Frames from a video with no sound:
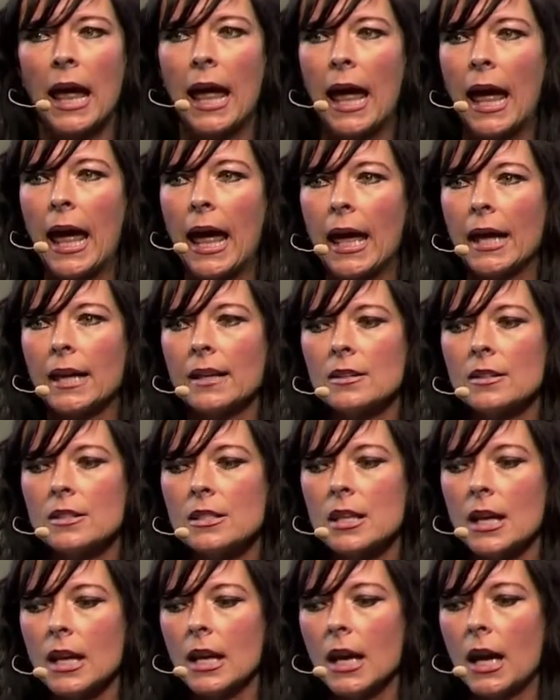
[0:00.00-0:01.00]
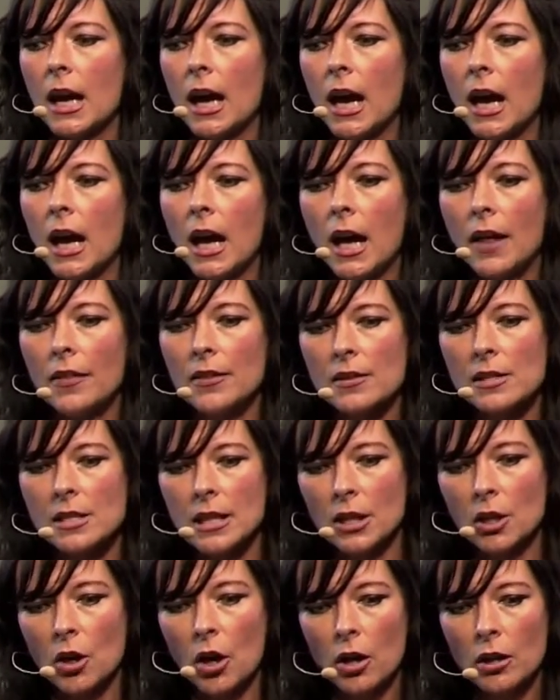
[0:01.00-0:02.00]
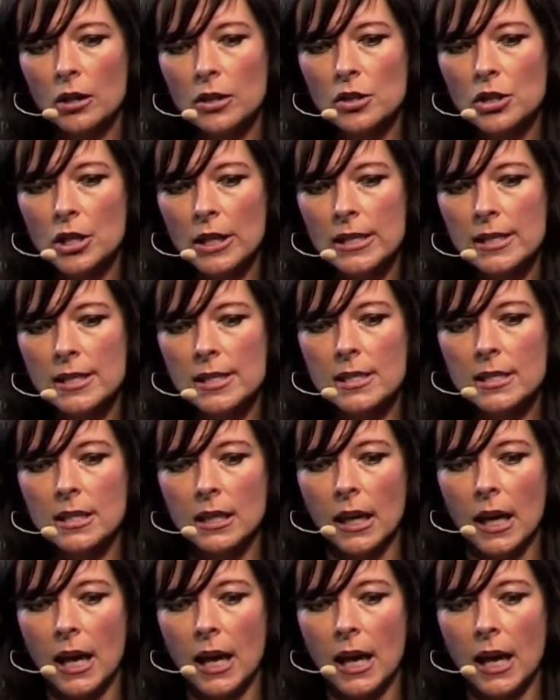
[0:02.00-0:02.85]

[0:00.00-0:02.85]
and the psychologist